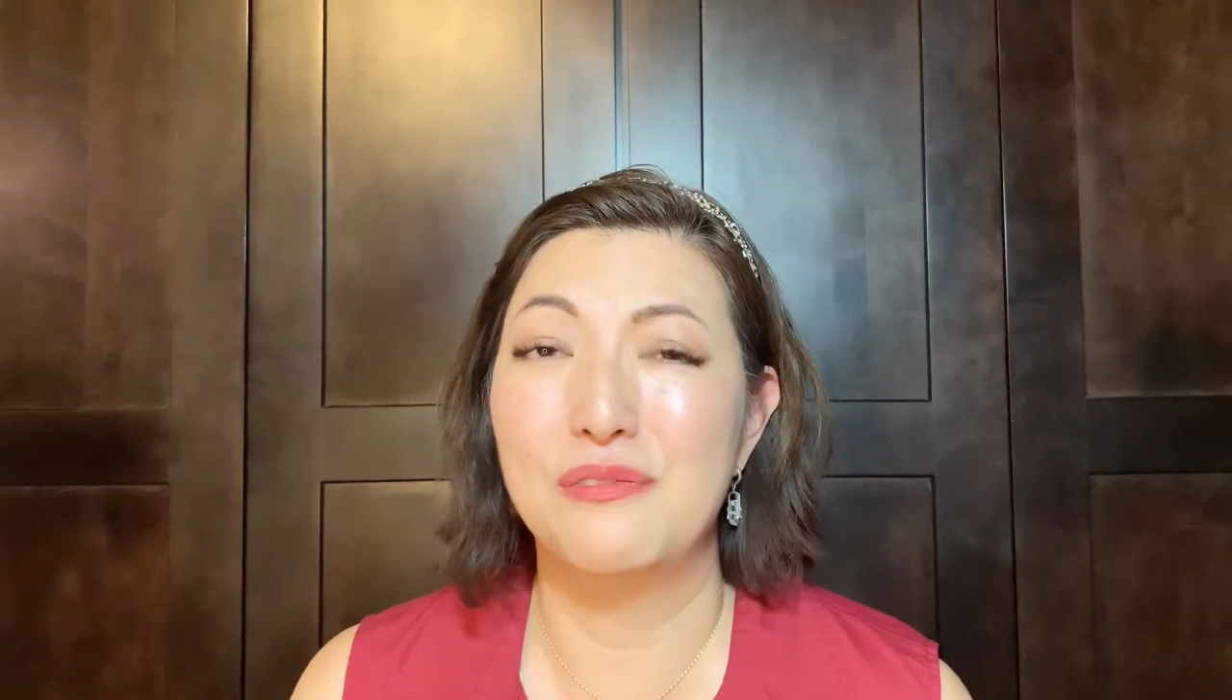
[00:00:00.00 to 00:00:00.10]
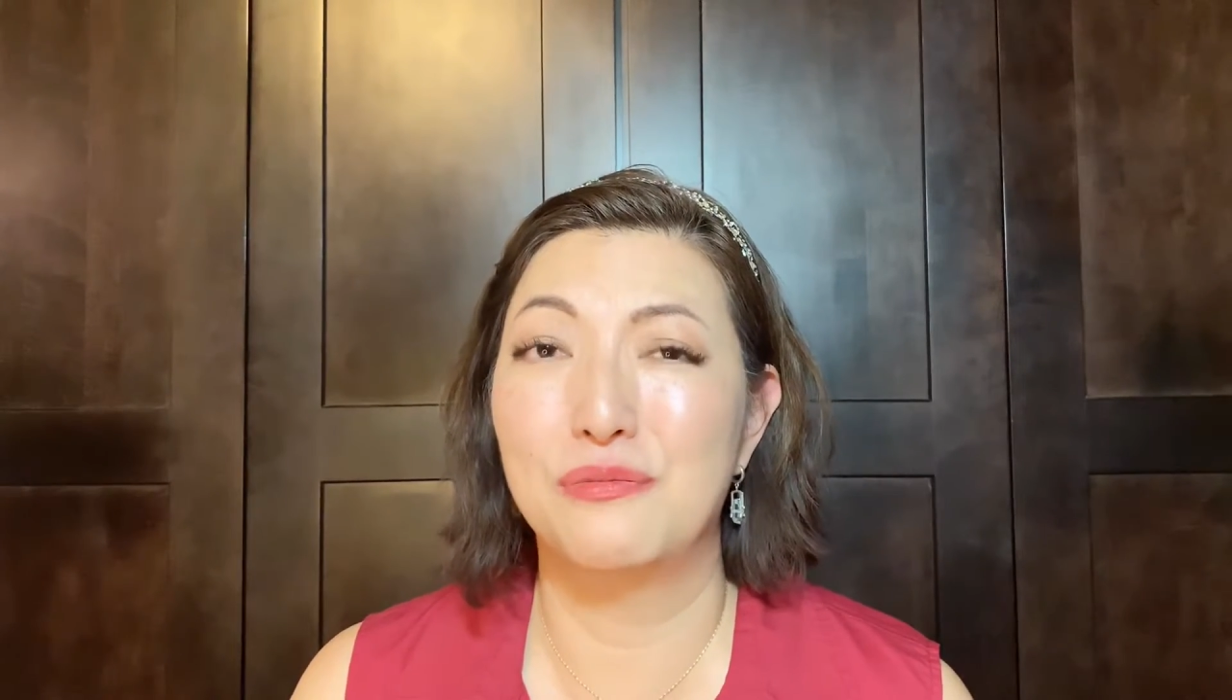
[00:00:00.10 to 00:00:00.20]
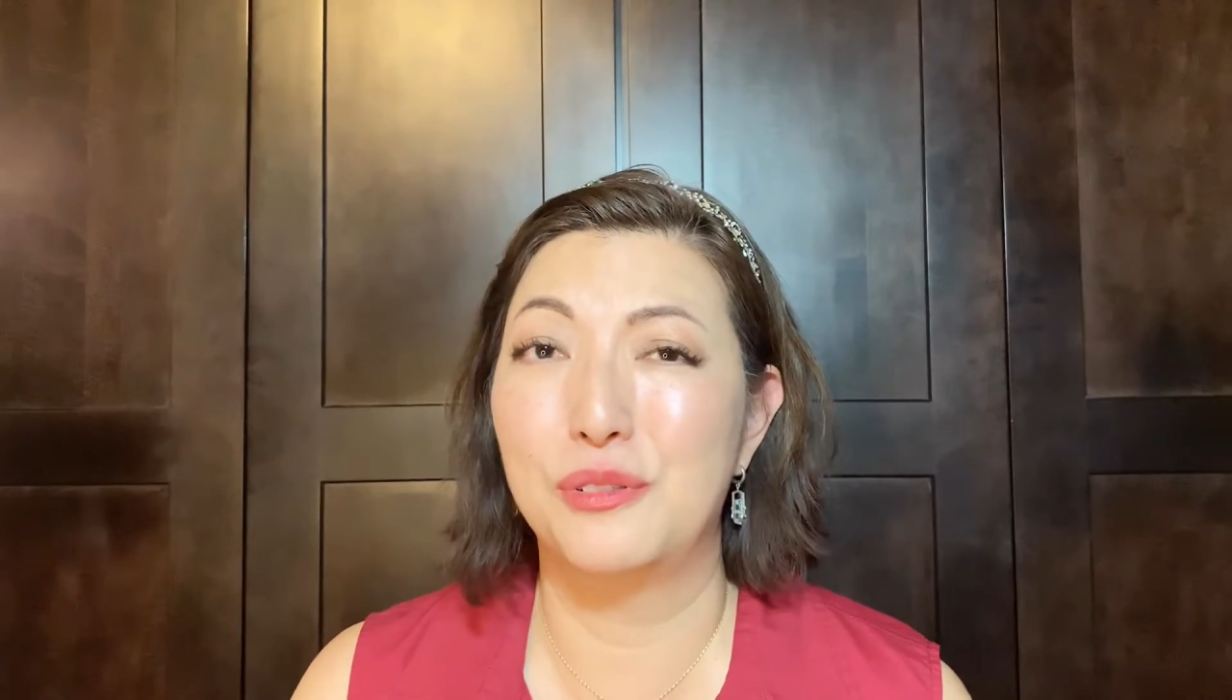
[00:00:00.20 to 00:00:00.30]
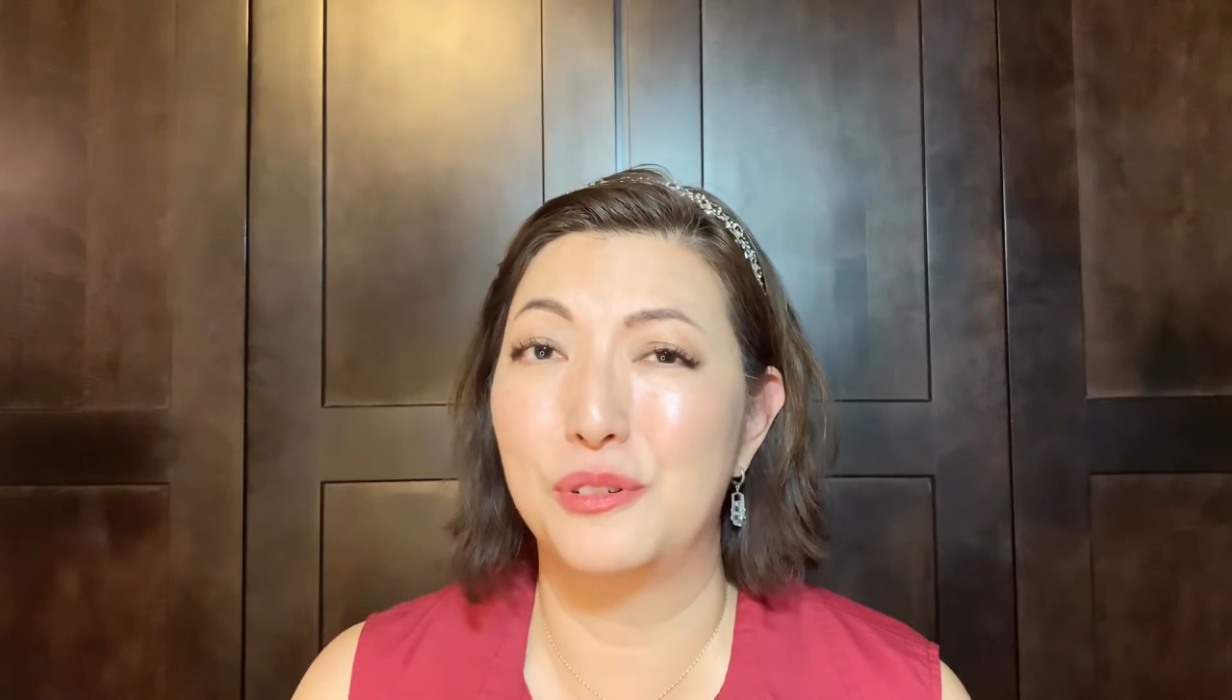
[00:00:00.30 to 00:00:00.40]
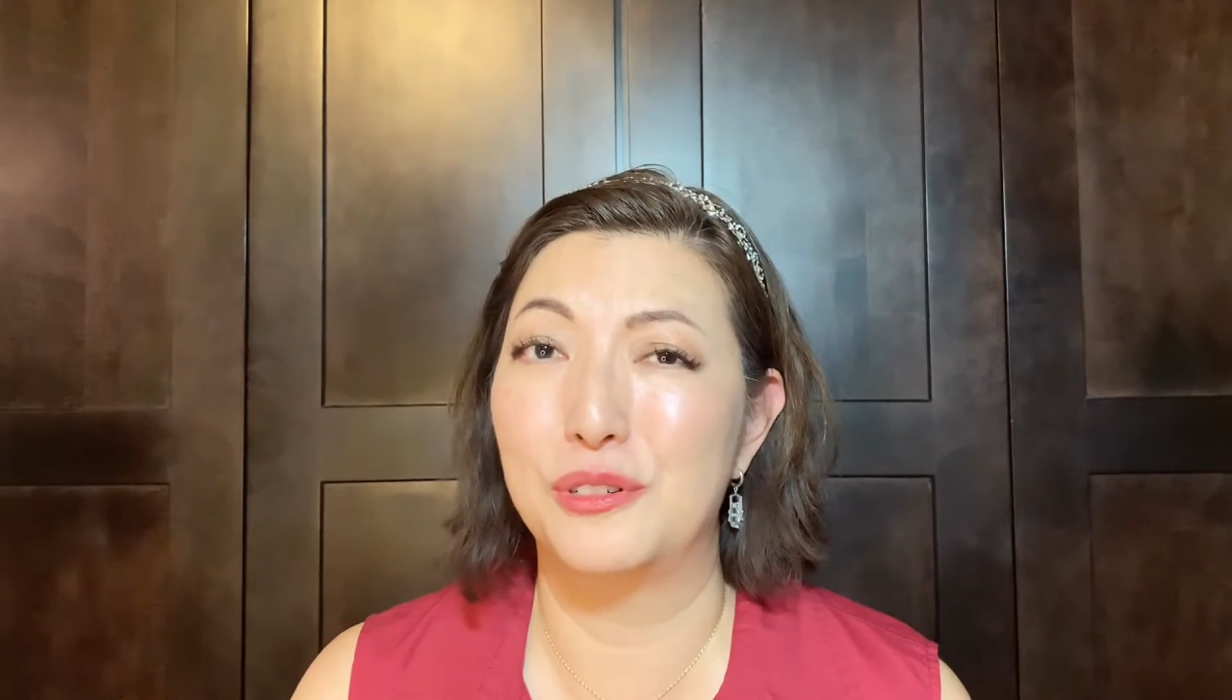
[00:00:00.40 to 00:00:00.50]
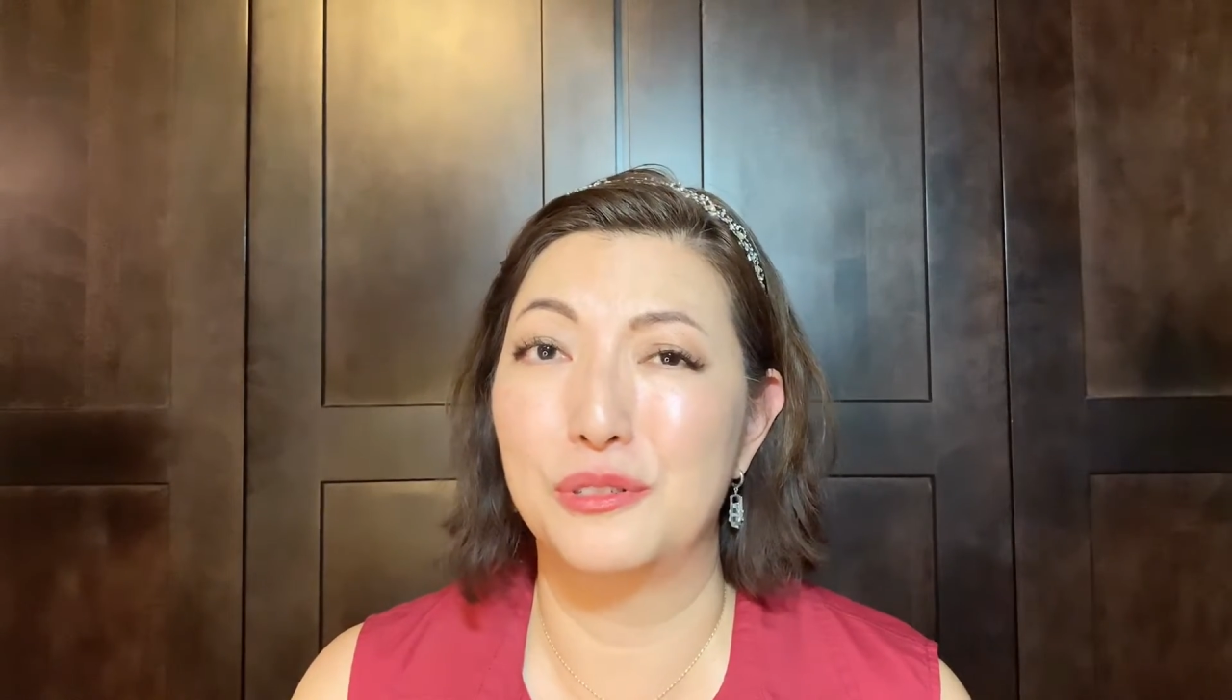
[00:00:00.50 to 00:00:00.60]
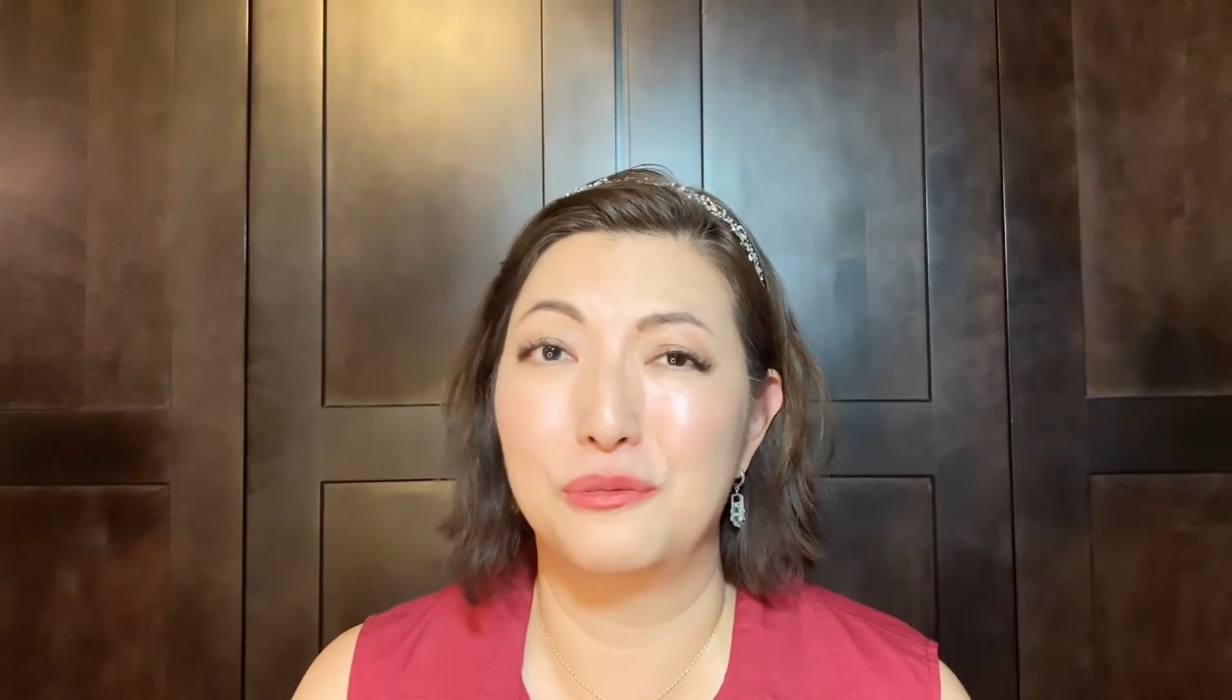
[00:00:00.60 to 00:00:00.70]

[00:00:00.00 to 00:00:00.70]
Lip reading: for a